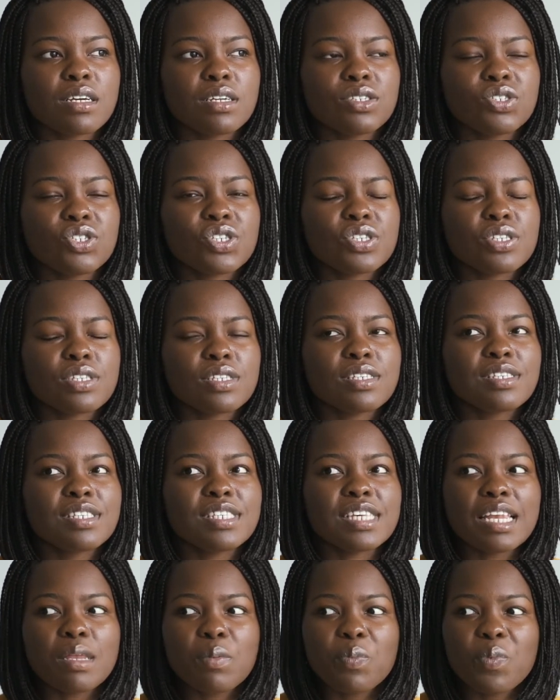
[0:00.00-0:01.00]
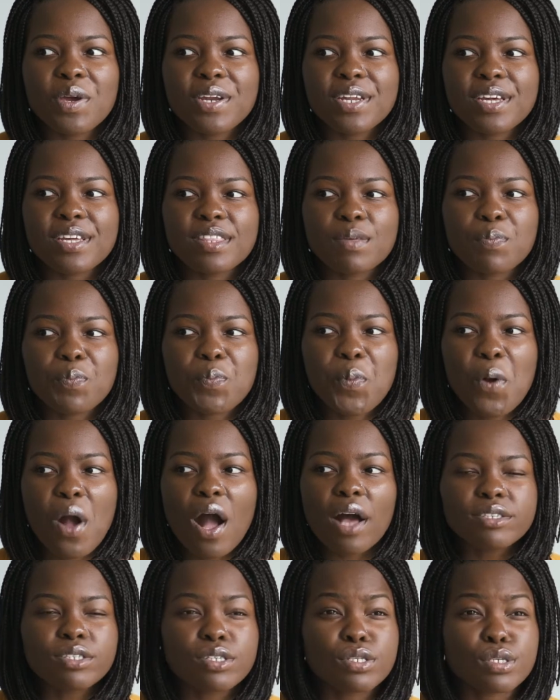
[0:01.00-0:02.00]
just celebrating the
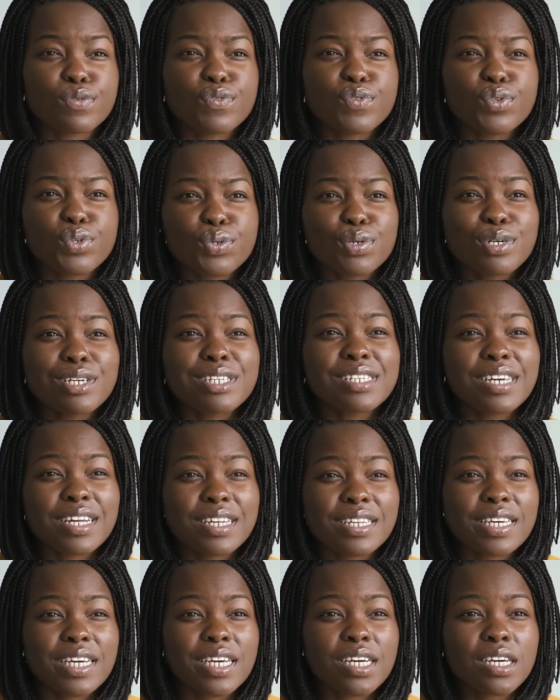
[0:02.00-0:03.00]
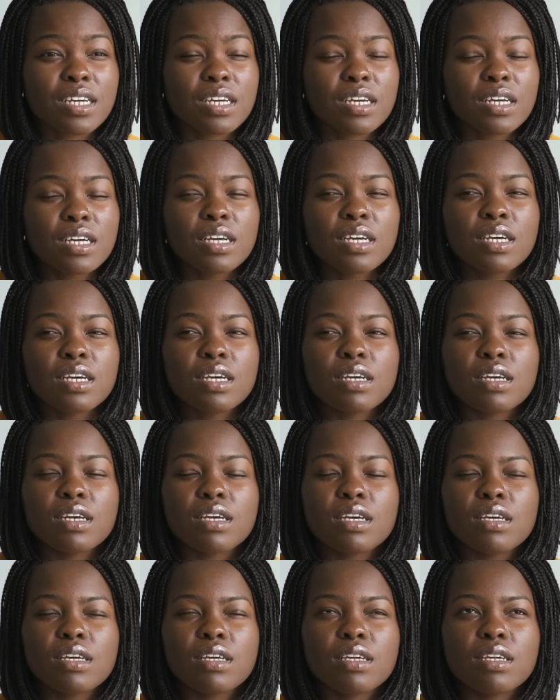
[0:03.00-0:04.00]
process of storytelling
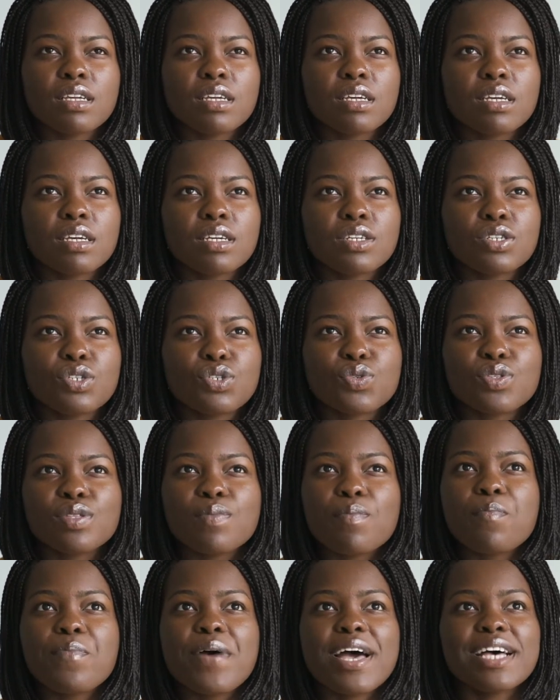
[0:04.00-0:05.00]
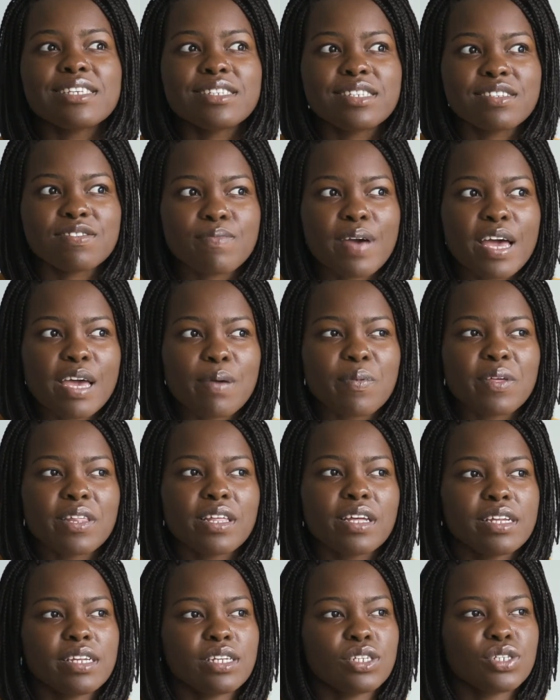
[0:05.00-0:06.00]
to the best of my
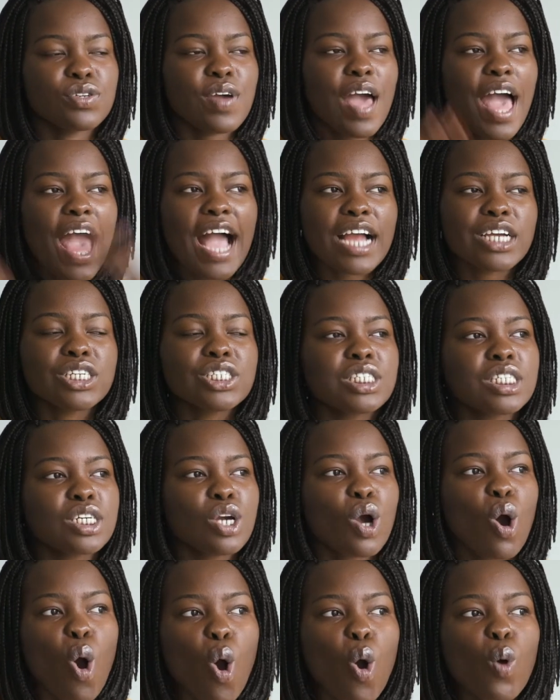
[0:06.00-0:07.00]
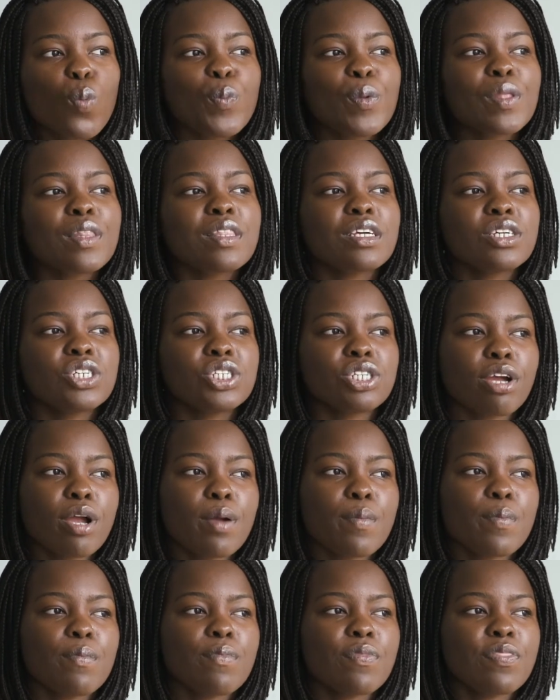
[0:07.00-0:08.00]
ability, to actually openly
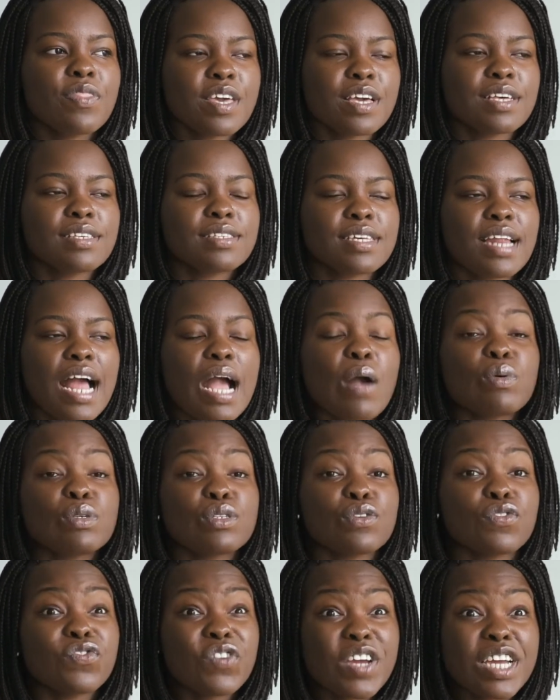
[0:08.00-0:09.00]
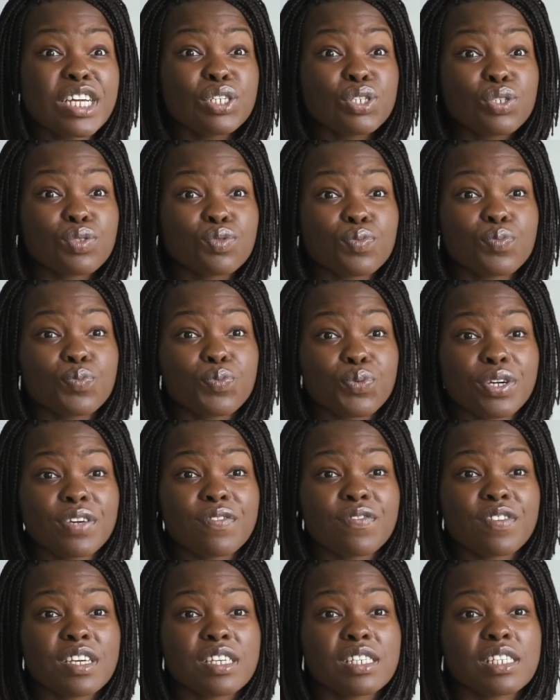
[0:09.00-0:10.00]
share things that I was afraid to
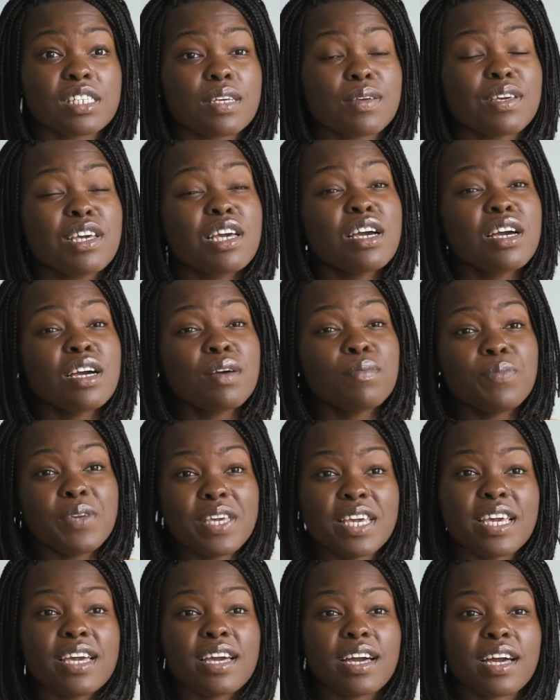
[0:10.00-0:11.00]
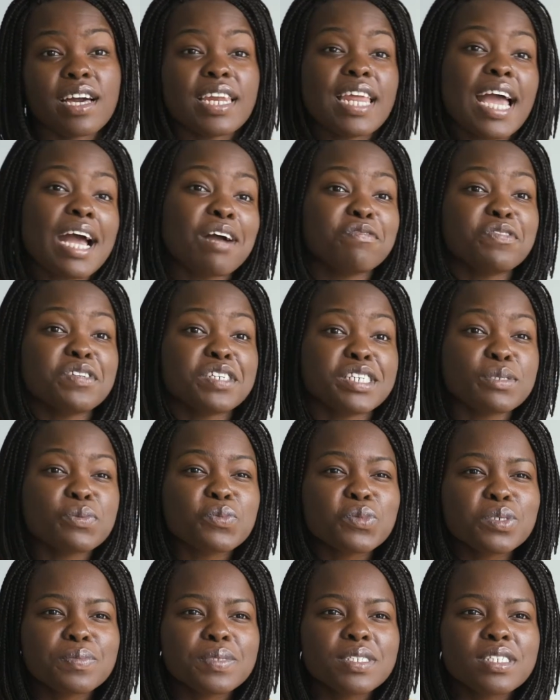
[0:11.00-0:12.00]
previously. Being an African
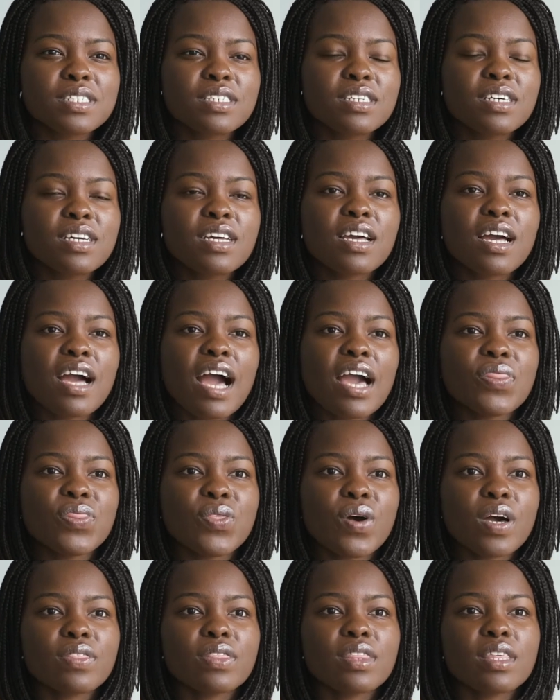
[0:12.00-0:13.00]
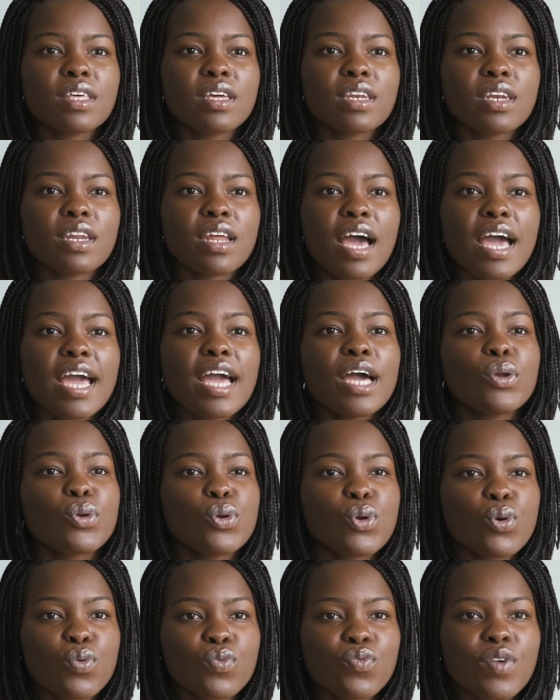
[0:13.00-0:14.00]
woman, I thought that I had
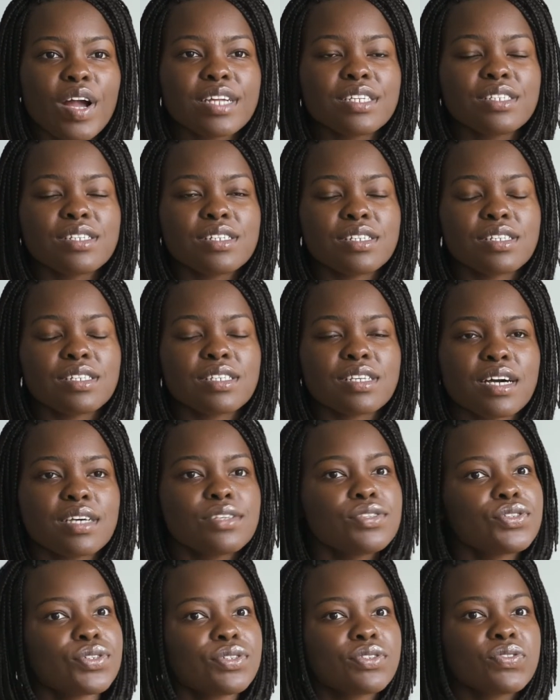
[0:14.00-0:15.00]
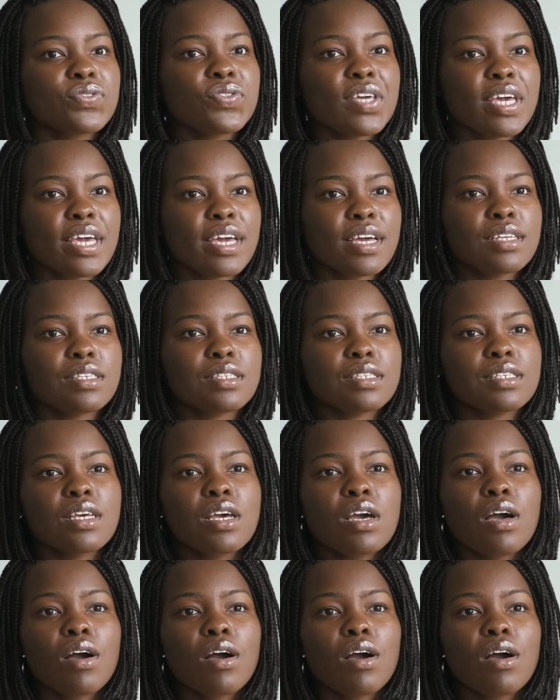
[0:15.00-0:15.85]
no right to discuss certain things.